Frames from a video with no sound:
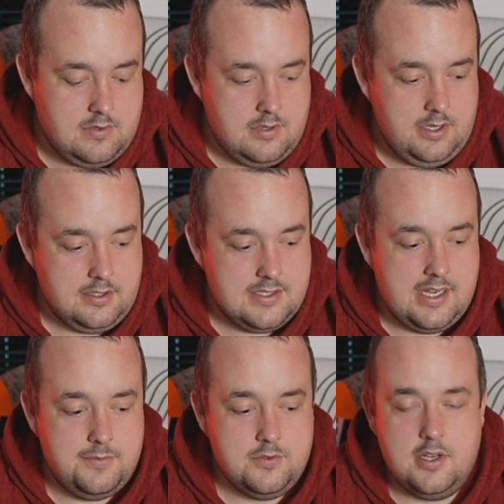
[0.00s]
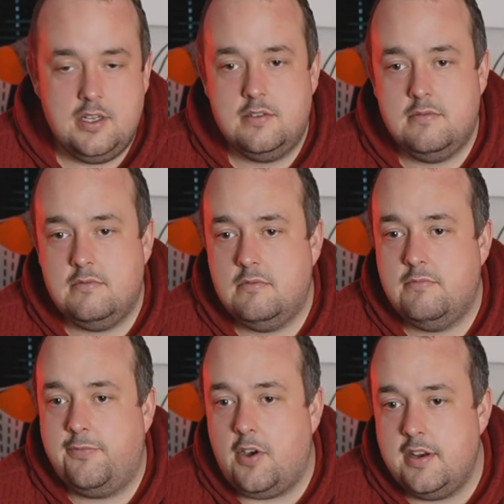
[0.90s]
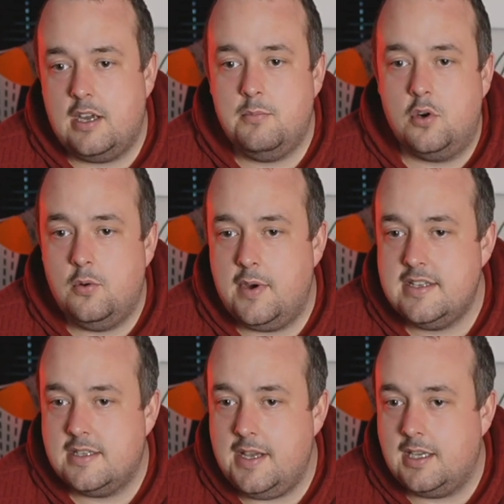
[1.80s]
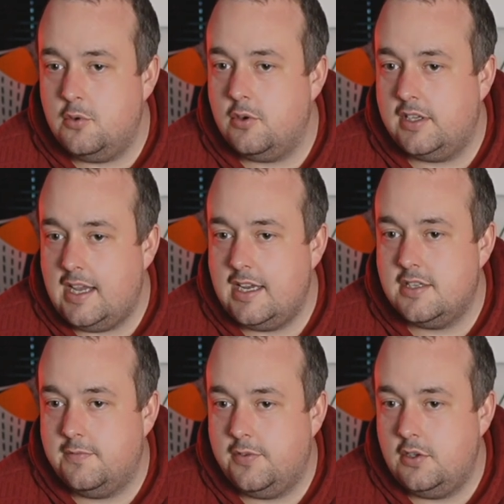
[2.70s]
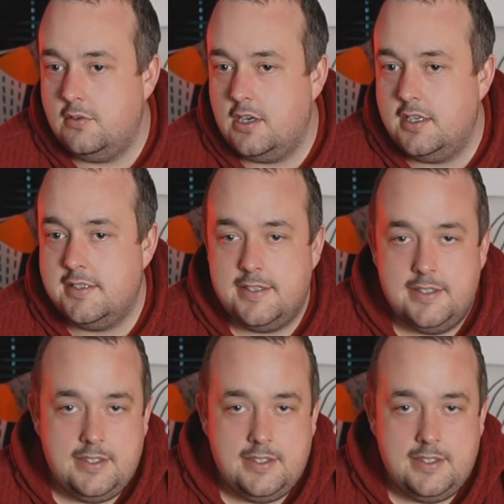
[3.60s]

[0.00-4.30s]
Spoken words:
Like I say, I'm trying to find out more ways to make it more engaging for you guys